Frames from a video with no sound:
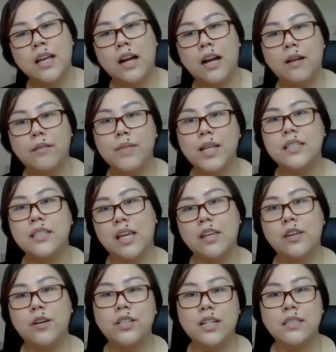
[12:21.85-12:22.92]
Let's say
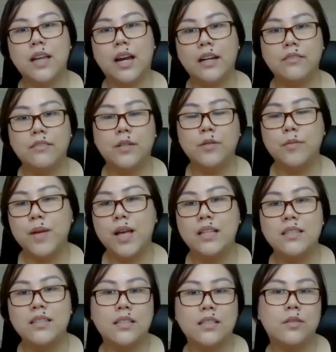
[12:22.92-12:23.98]
your desired rate would be at
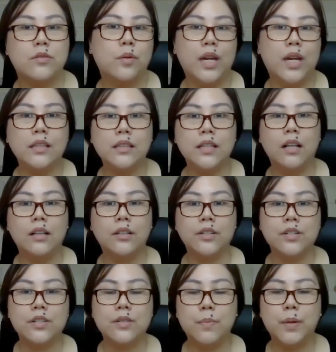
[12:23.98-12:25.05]
$6 to $8,